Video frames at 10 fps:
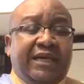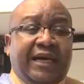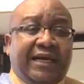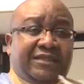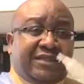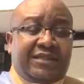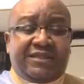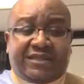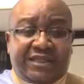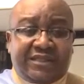at
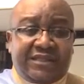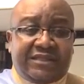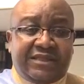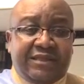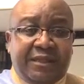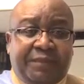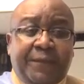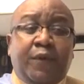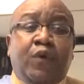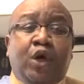certain seasons,
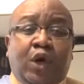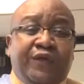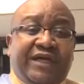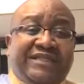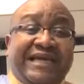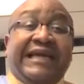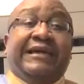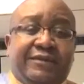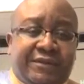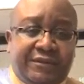people will go there to get
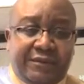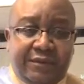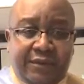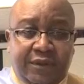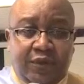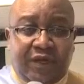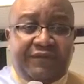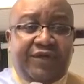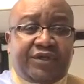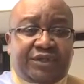healed.
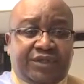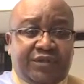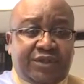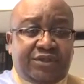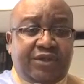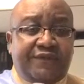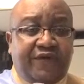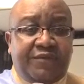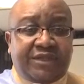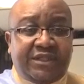Whatever your situation, your
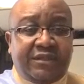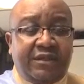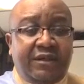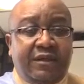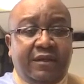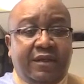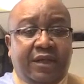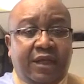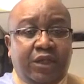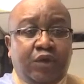infirmity,
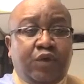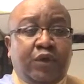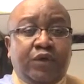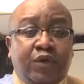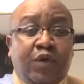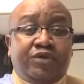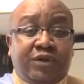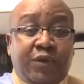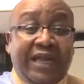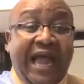you go, you go into
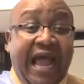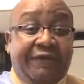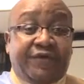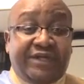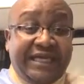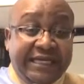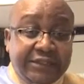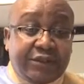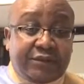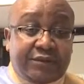the water after the
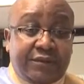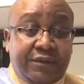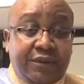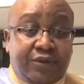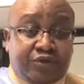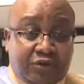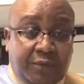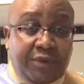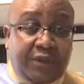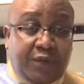angels
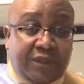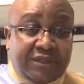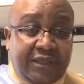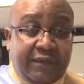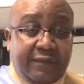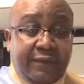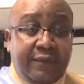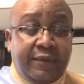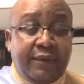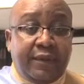trouble the water
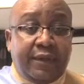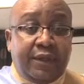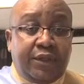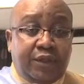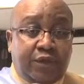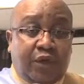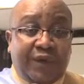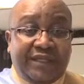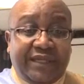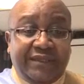you
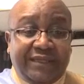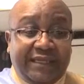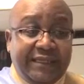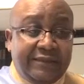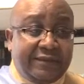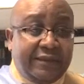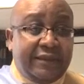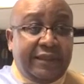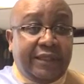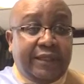go in there, you get healed.
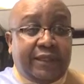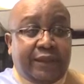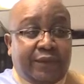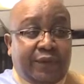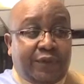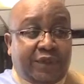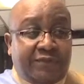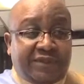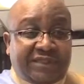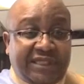When you
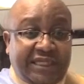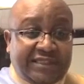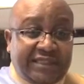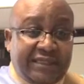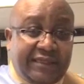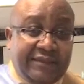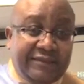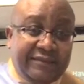come to Celestia,